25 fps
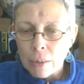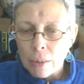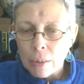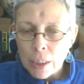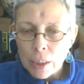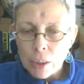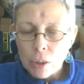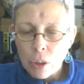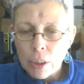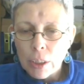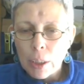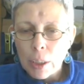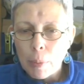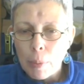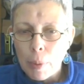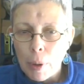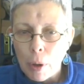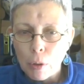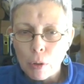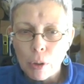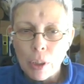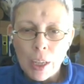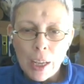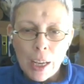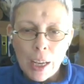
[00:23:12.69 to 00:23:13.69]
it's not
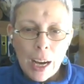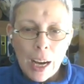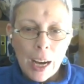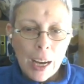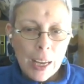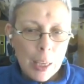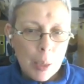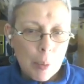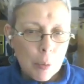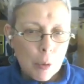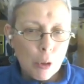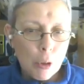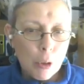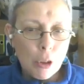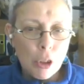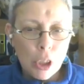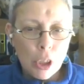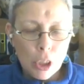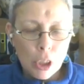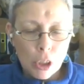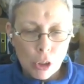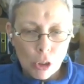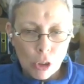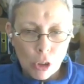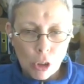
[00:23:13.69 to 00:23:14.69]
about i am good
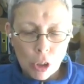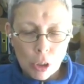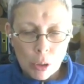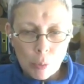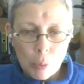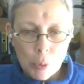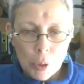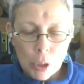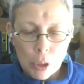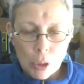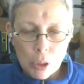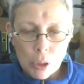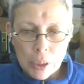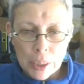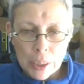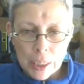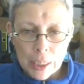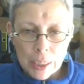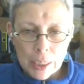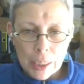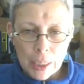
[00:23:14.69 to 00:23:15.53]
you're not because i,